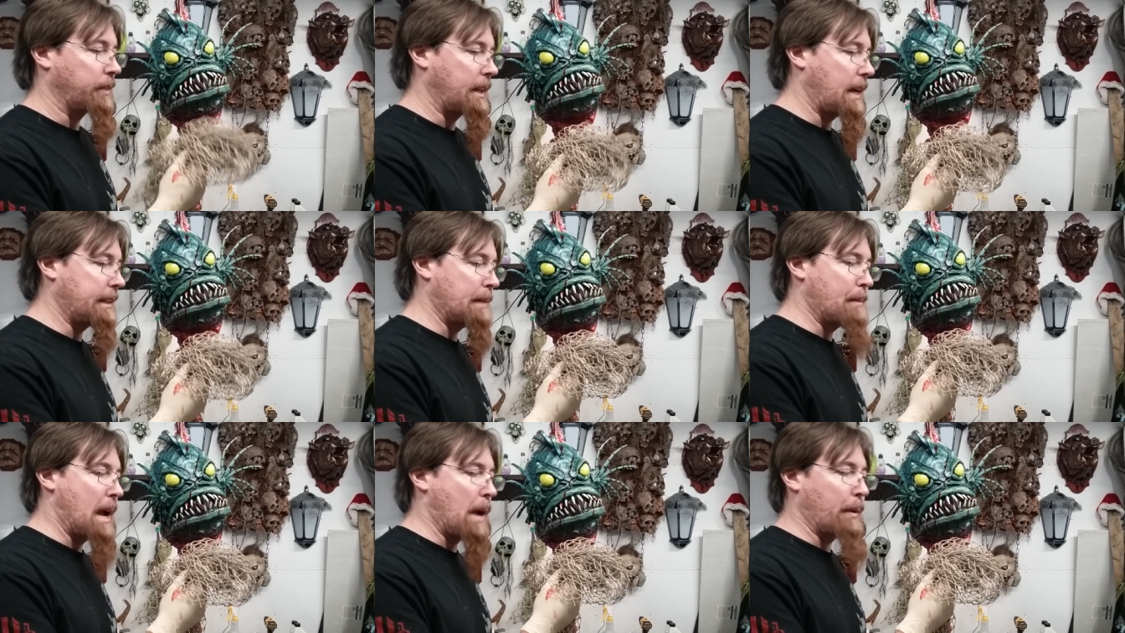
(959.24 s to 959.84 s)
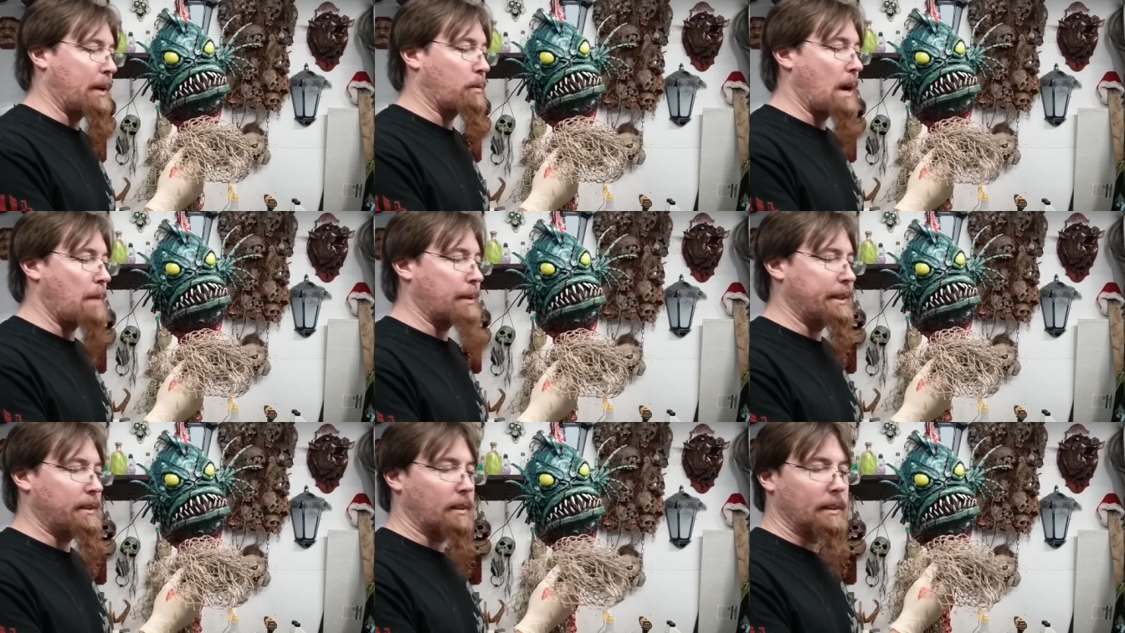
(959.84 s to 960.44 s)
Goddamn highway
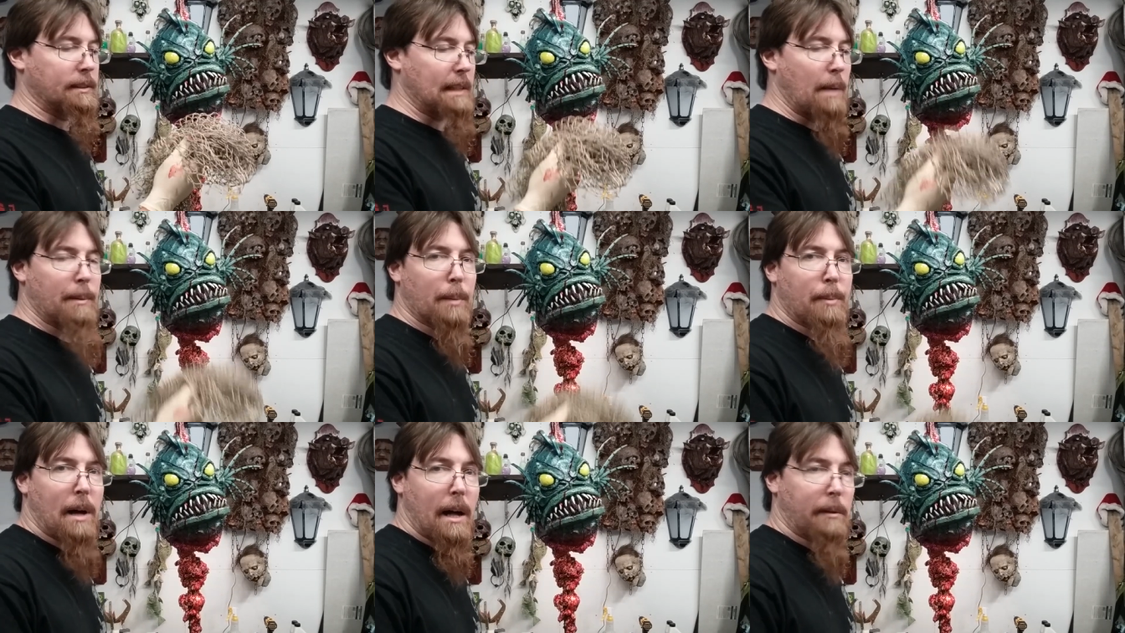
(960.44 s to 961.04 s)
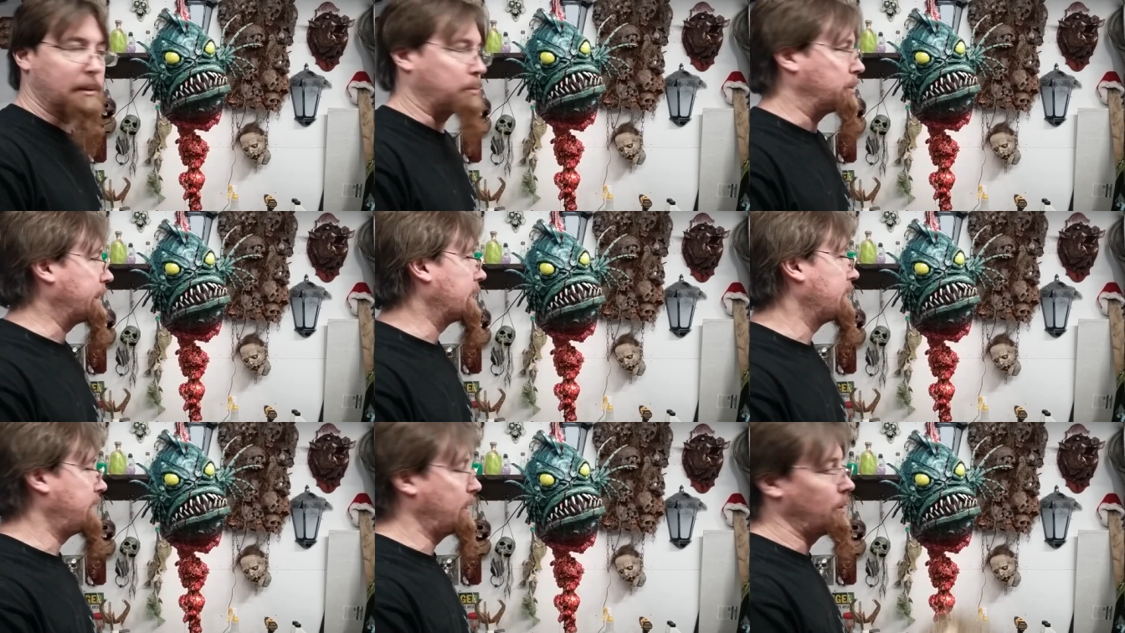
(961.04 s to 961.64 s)
robbery during the zombie apocalypse. What are
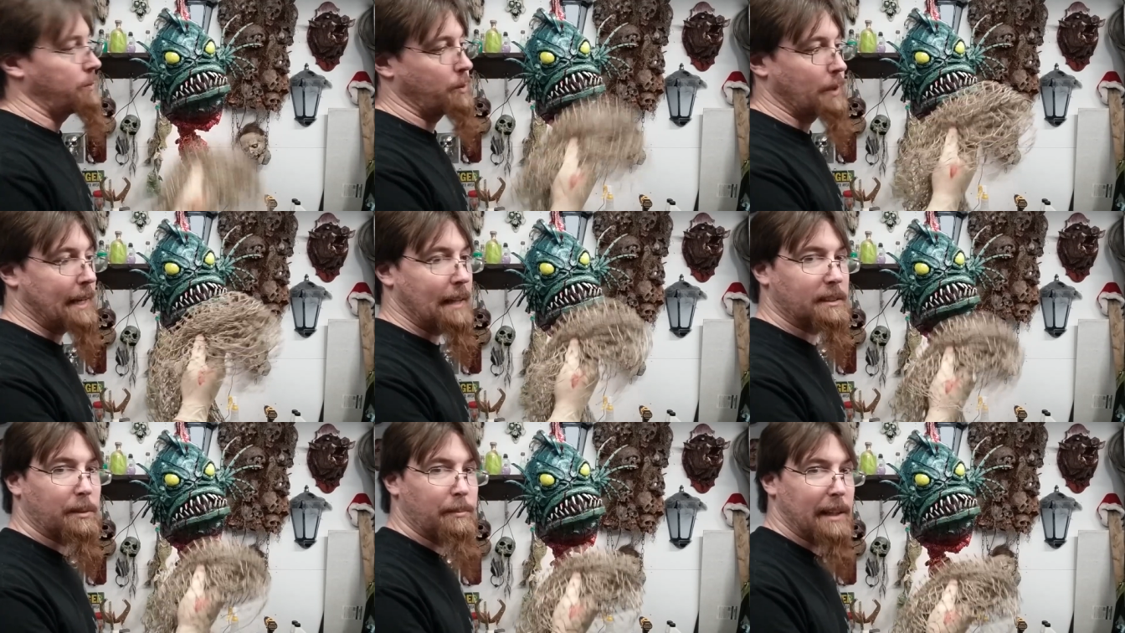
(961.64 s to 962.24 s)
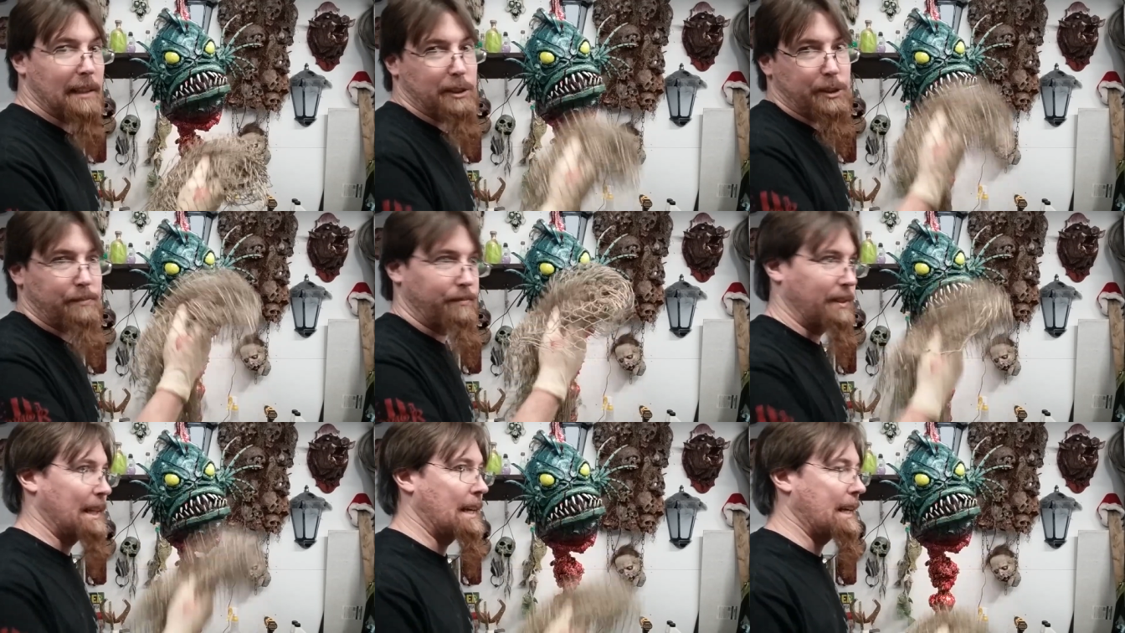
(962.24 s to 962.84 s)
you going to do? If you want to have some nuts,
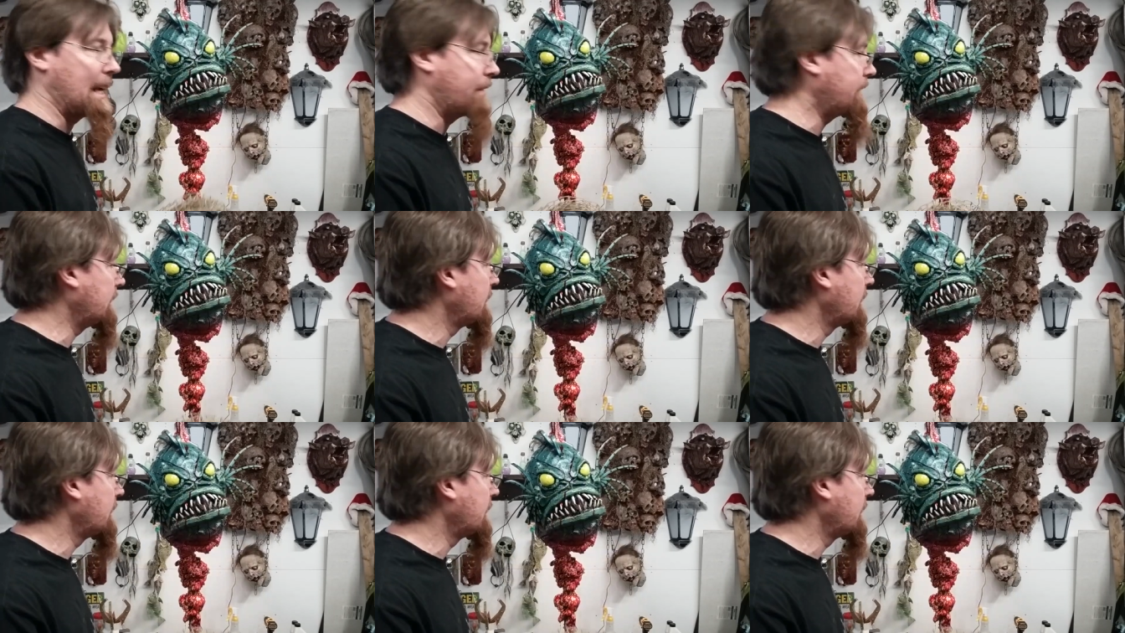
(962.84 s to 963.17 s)
you got to have